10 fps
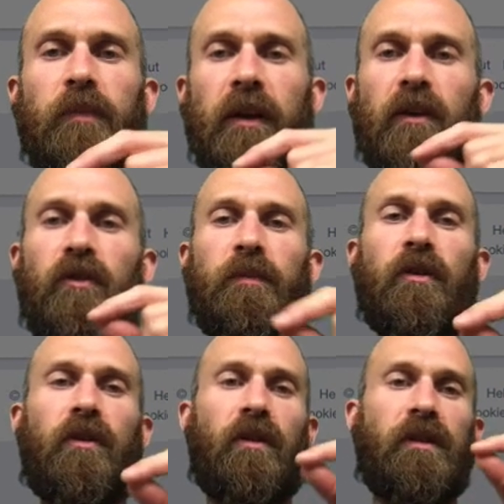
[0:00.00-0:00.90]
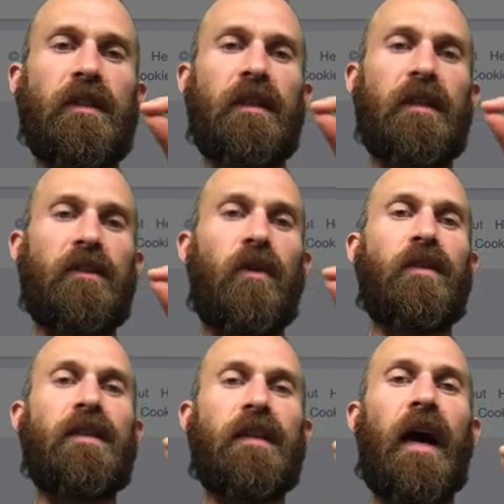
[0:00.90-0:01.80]
by the cryptocurrency is going
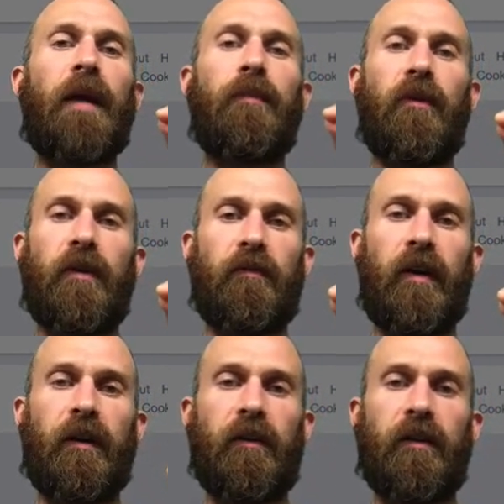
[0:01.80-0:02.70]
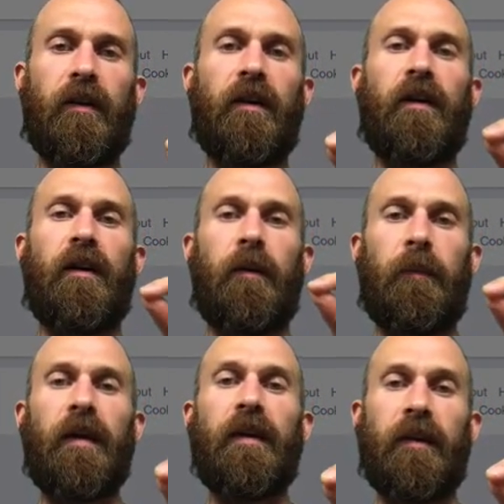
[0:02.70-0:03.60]
to die broken record
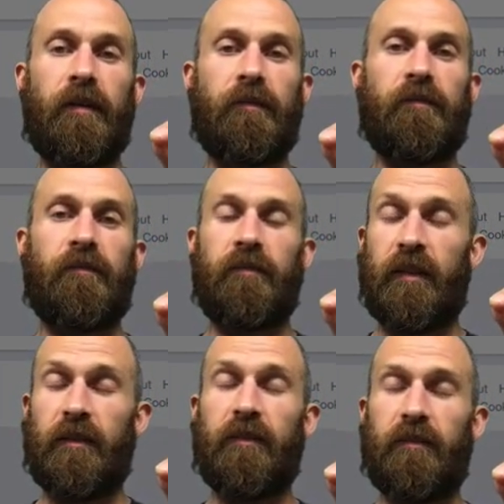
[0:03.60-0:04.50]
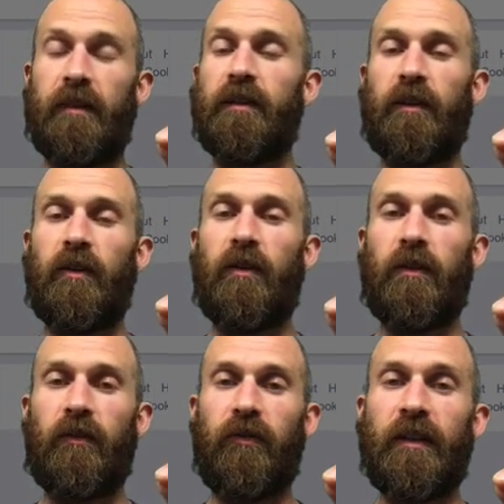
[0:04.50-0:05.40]
media. That's a, that's a
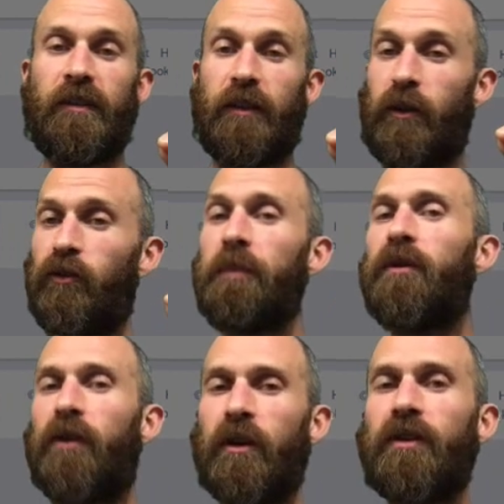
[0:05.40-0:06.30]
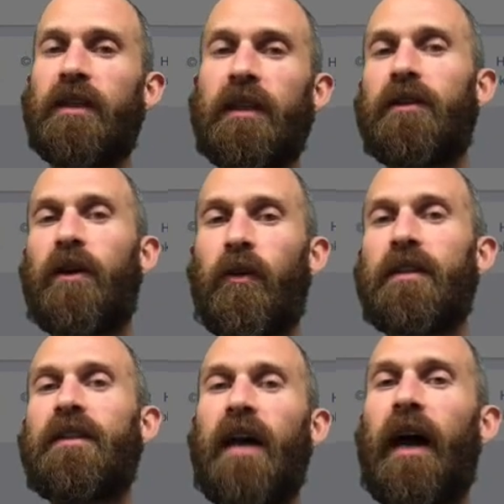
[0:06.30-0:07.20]
long phrase. The cryptocurrency is going
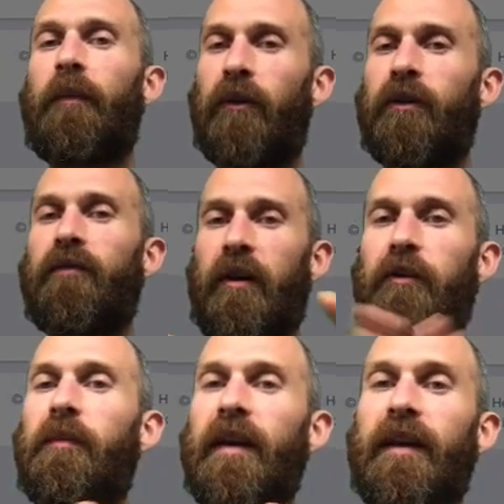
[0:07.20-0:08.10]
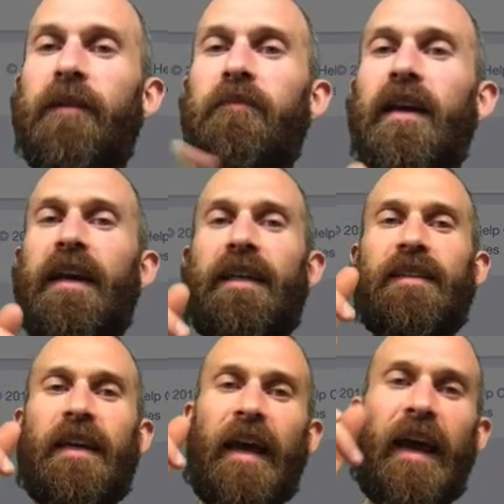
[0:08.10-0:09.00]
to die broken record media is
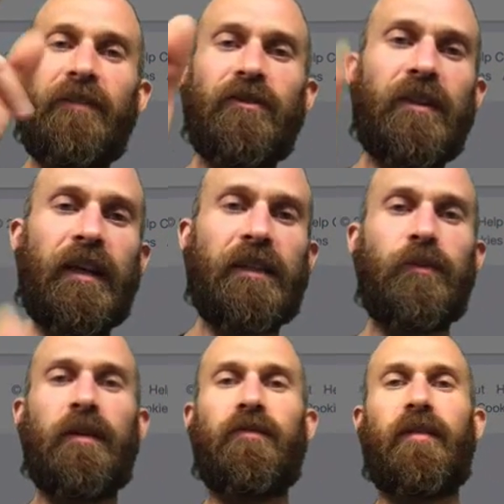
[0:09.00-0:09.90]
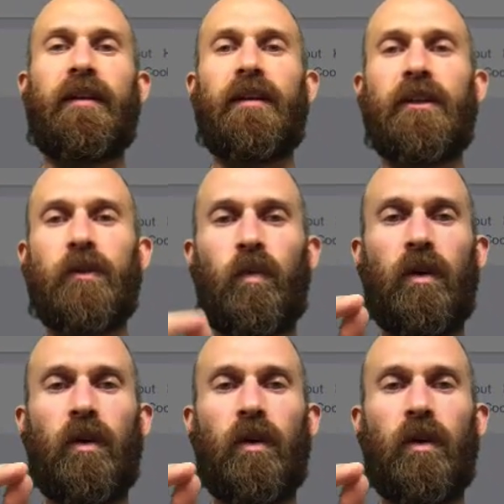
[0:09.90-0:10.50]
that after the next wave of regulation,